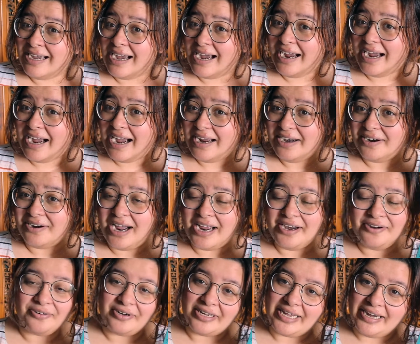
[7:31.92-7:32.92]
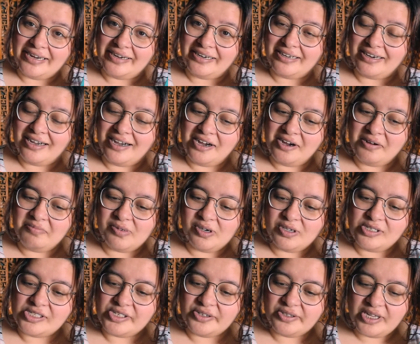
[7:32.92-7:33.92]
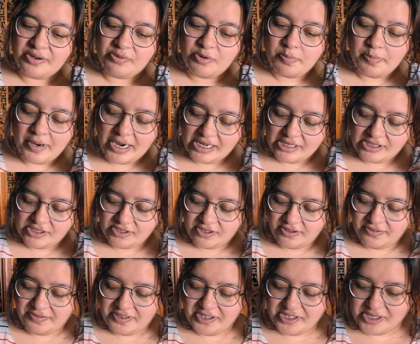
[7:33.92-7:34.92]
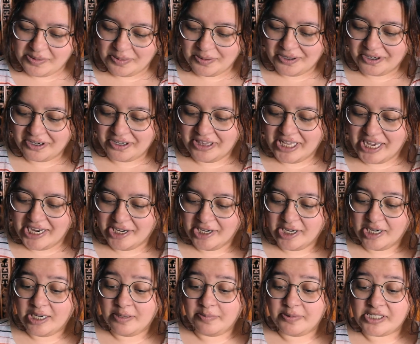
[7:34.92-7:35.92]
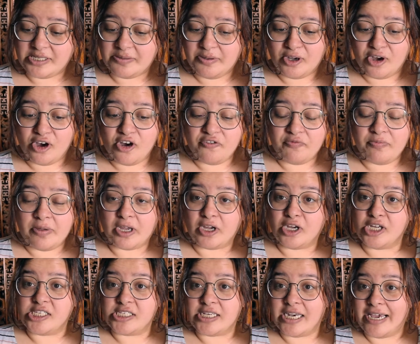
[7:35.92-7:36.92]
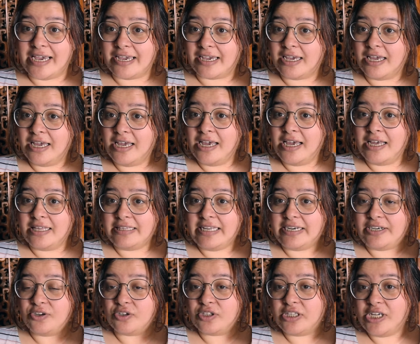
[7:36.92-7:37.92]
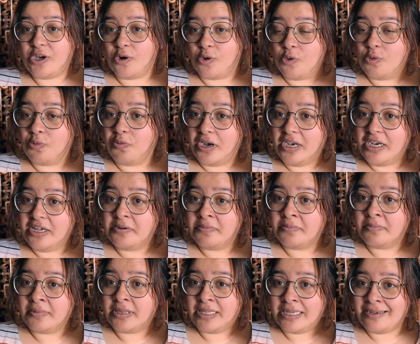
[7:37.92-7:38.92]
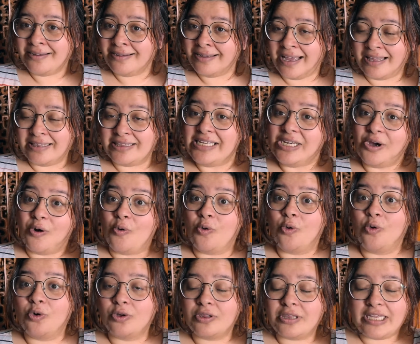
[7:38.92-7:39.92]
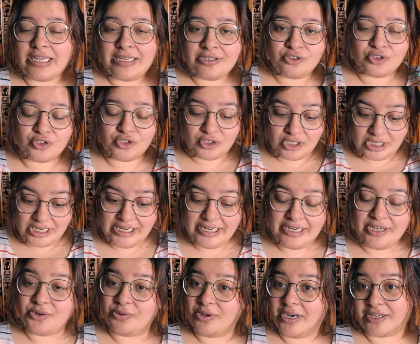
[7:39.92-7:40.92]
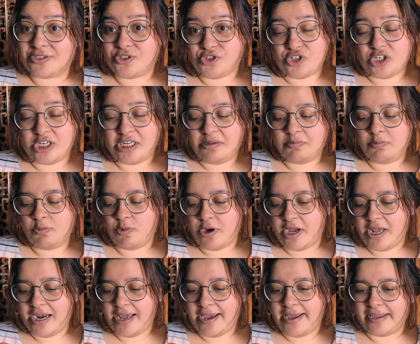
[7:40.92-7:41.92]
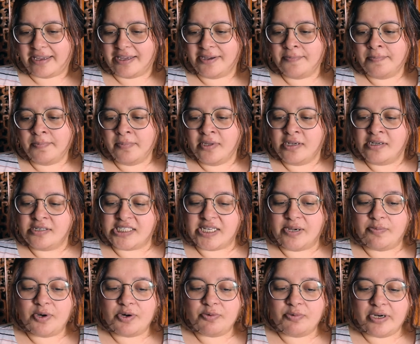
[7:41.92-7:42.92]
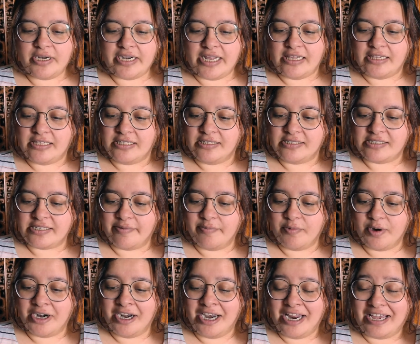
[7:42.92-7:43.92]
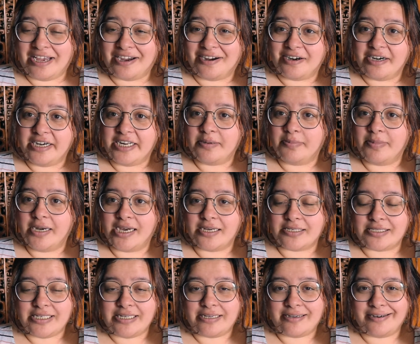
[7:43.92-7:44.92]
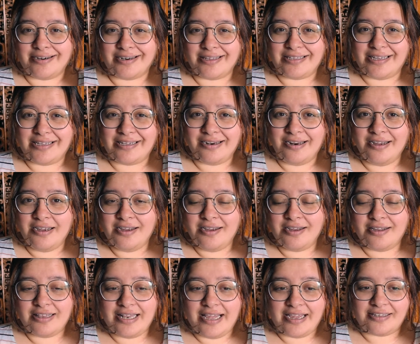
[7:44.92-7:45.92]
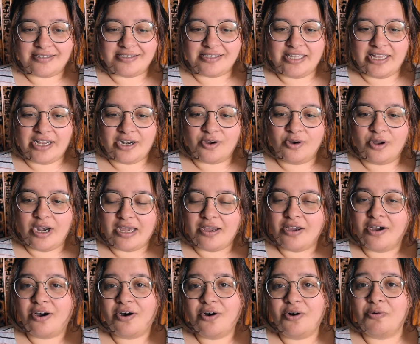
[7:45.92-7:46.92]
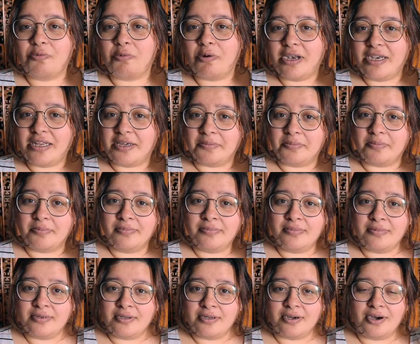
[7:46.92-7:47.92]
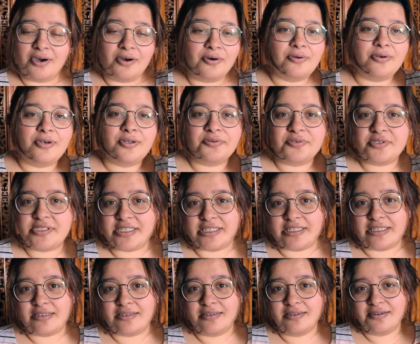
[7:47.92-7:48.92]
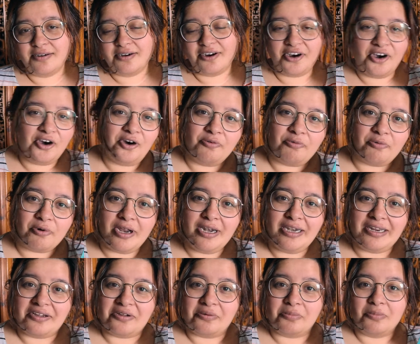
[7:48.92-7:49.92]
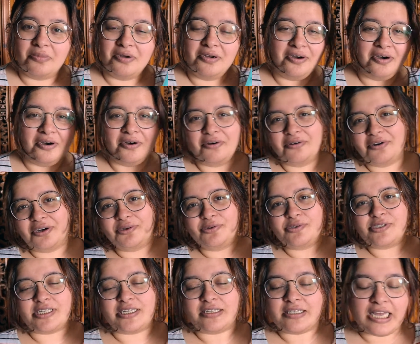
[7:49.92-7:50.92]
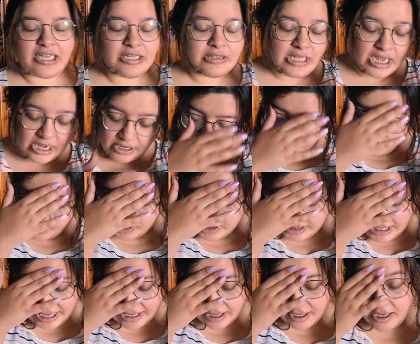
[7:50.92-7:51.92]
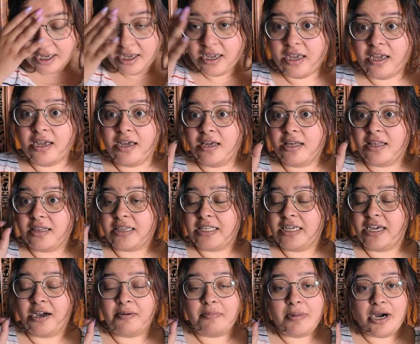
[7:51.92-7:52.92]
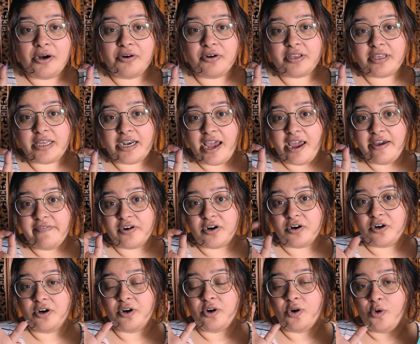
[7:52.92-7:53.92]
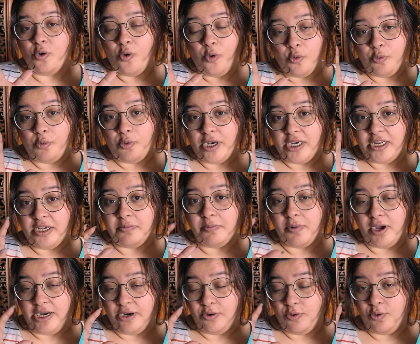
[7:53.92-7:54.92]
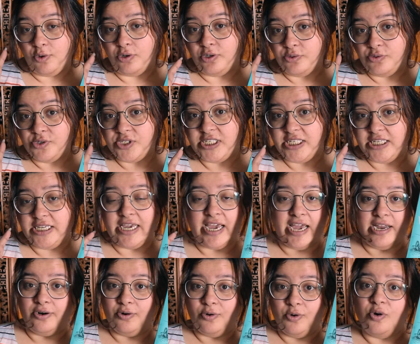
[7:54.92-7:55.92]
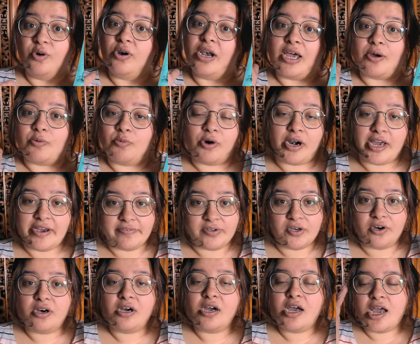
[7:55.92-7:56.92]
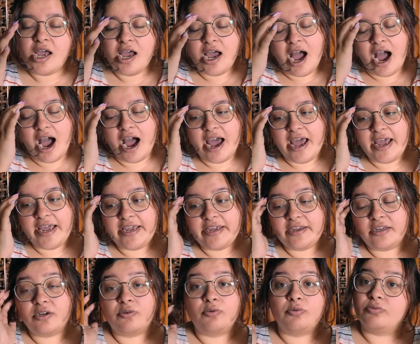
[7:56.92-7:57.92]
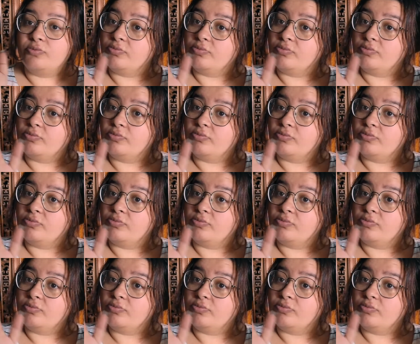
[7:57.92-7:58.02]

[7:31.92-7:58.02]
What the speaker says: I don't get it. Also, there were parts of this book that really pissed me off, because like they took the O William thing and the O thing just really to an extreme, where like someone would tell someone like a deep dark secret and then like they'll go like, oh William, oh Lucy, oh William, oh Lucy. That I was just like, the amount that I've heard O William and O Lucy and O like whatever, I